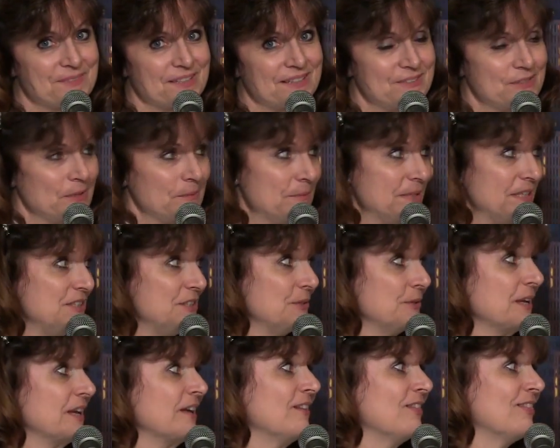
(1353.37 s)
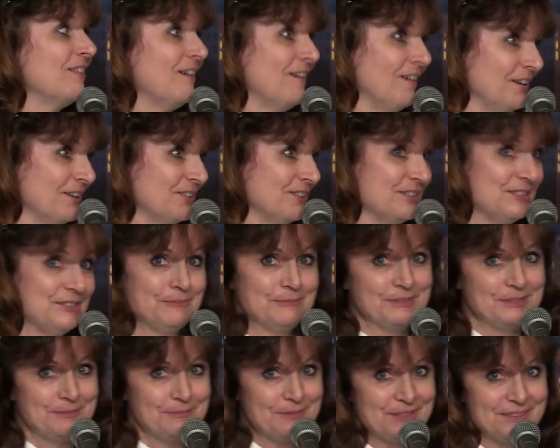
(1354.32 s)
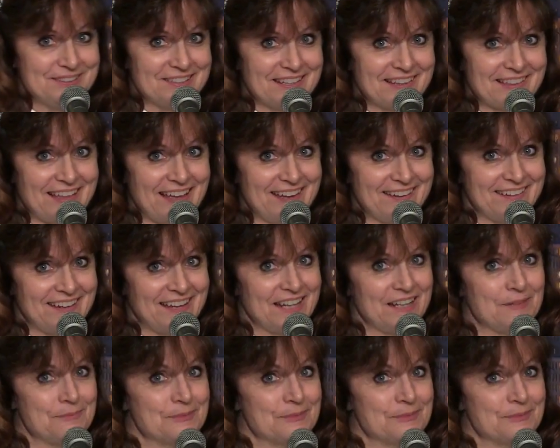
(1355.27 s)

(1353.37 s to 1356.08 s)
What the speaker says: So I'll be doing a lot of Christmas music that night.